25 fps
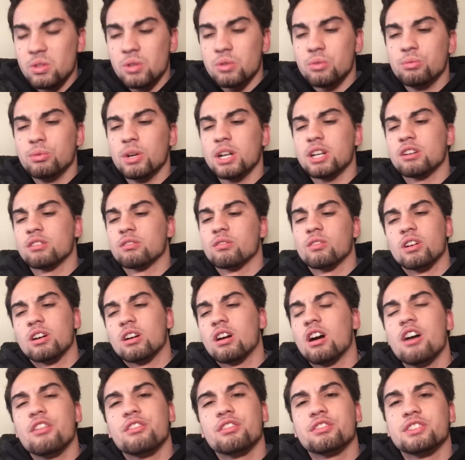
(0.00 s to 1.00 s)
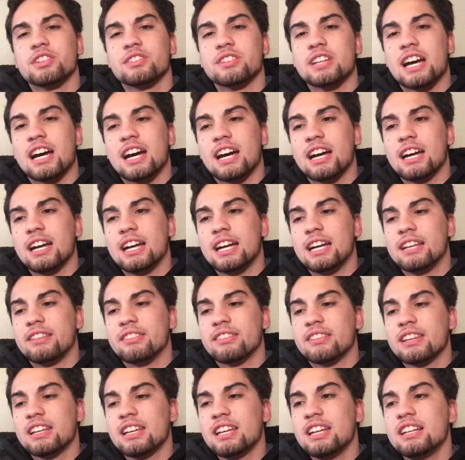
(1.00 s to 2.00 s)
Whatever. Other than that,
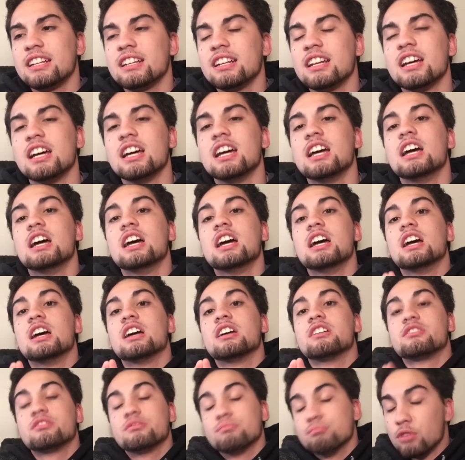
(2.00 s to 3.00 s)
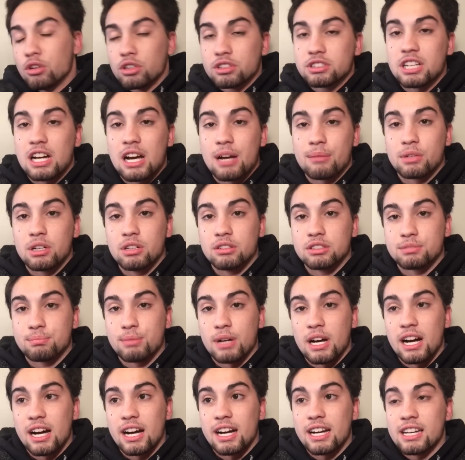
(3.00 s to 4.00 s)
and then more time goes
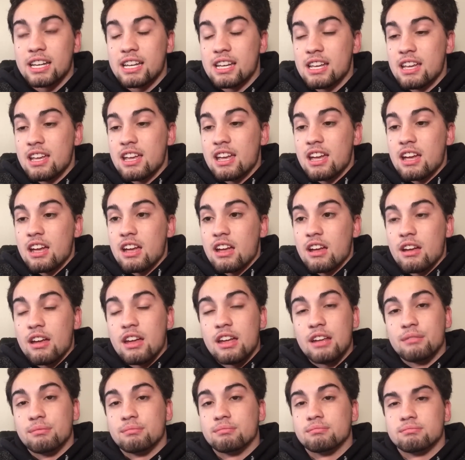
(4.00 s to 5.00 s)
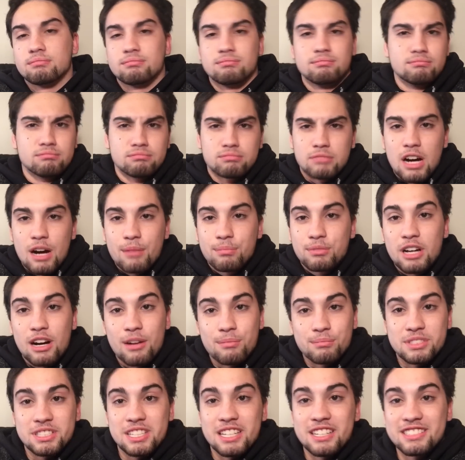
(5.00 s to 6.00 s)
by, and Rob
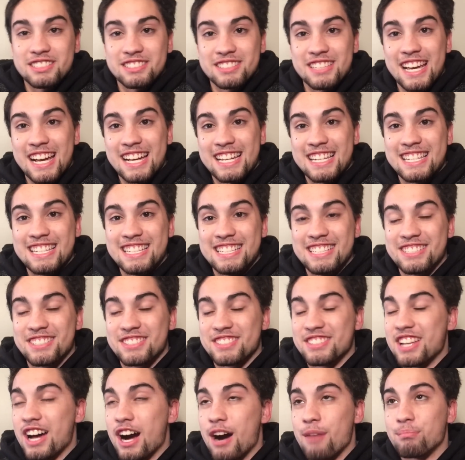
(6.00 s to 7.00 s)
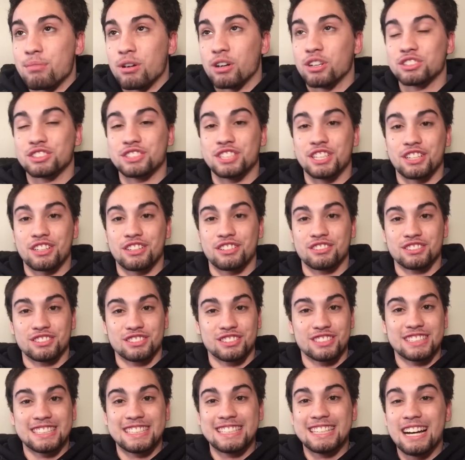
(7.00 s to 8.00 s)
Dahm says that he's not
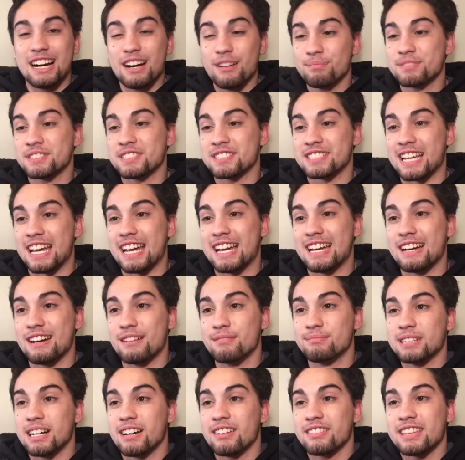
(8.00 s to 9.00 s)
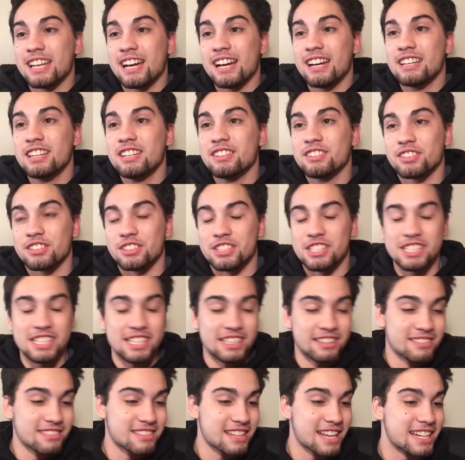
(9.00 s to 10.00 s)
particularly upset about that either. He
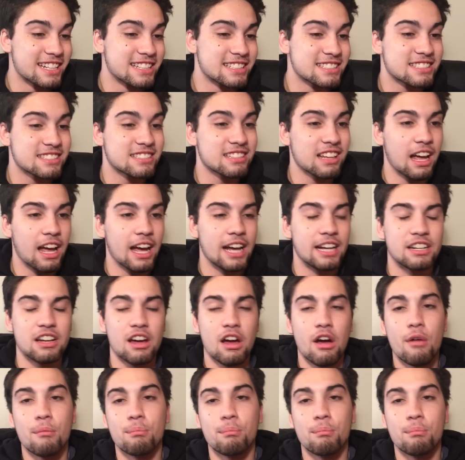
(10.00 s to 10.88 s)
can let it slide.